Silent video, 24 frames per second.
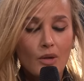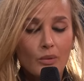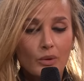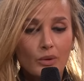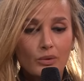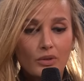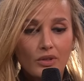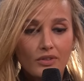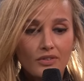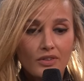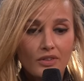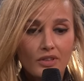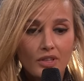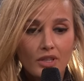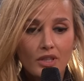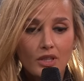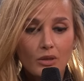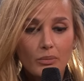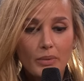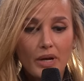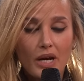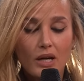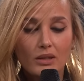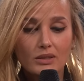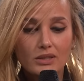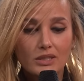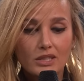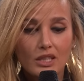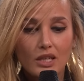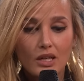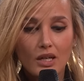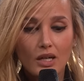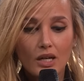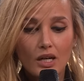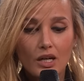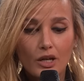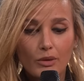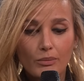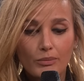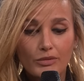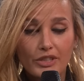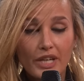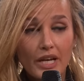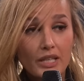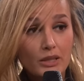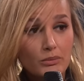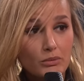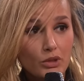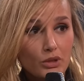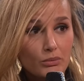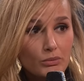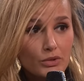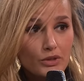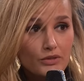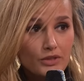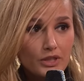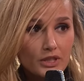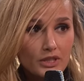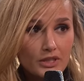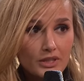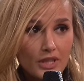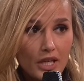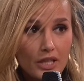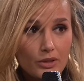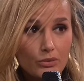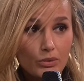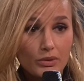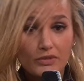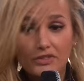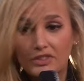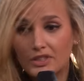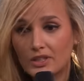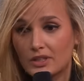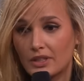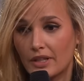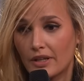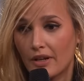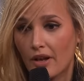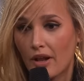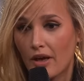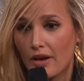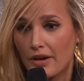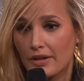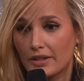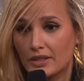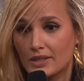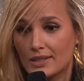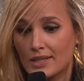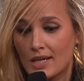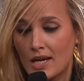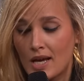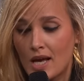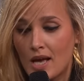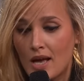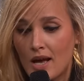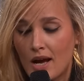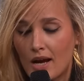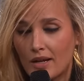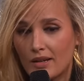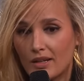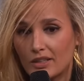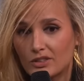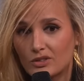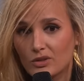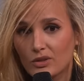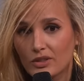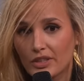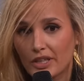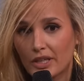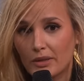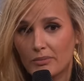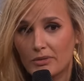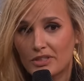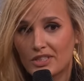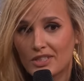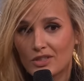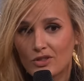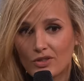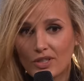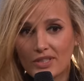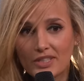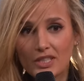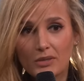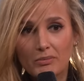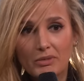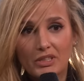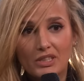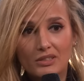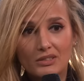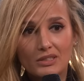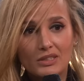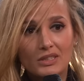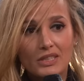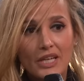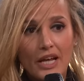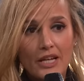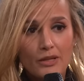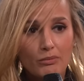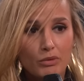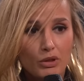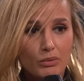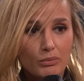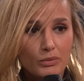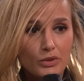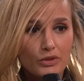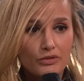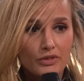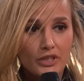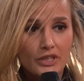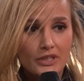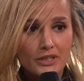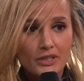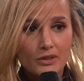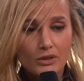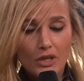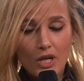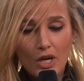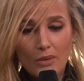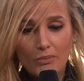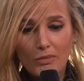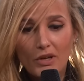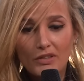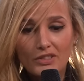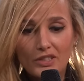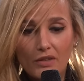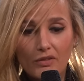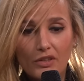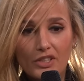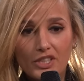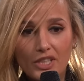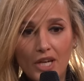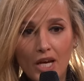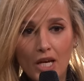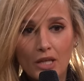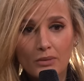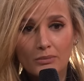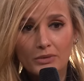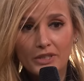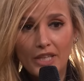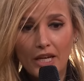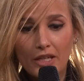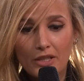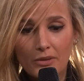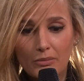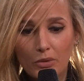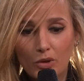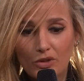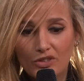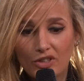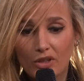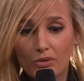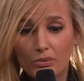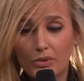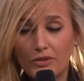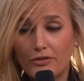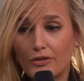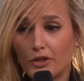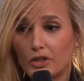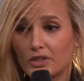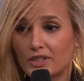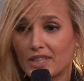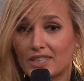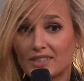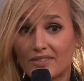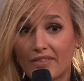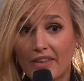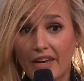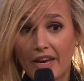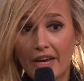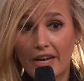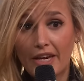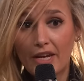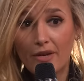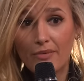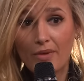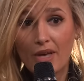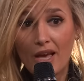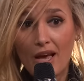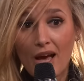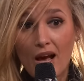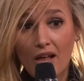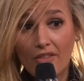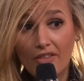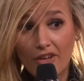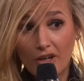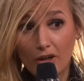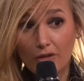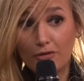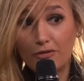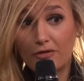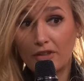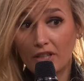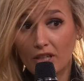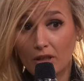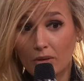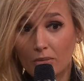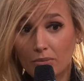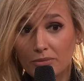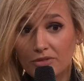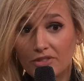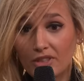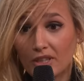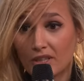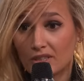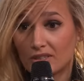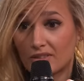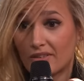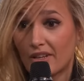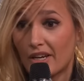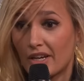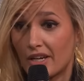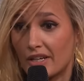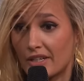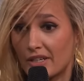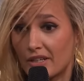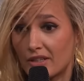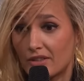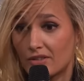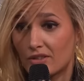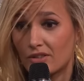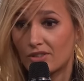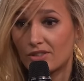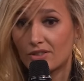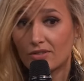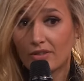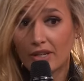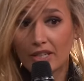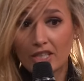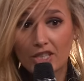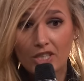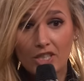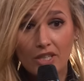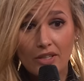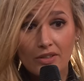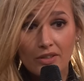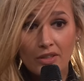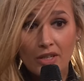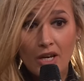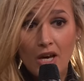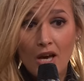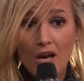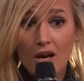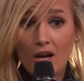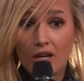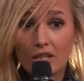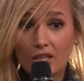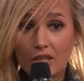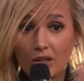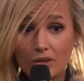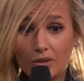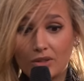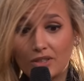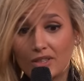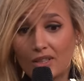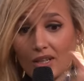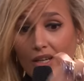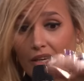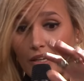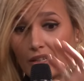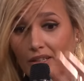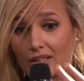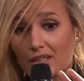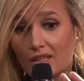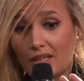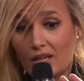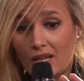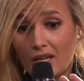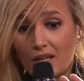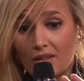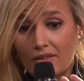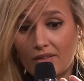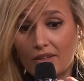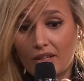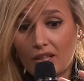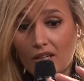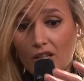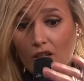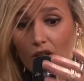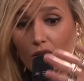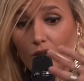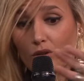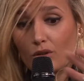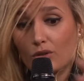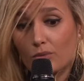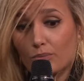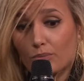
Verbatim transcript: we were thinking about um, cannibal movies that we've seen and liked. And I told him it's interesting because in cannibal movies, most of the time cannibals are referred as they, and they are filmed as they. The direction goes like they are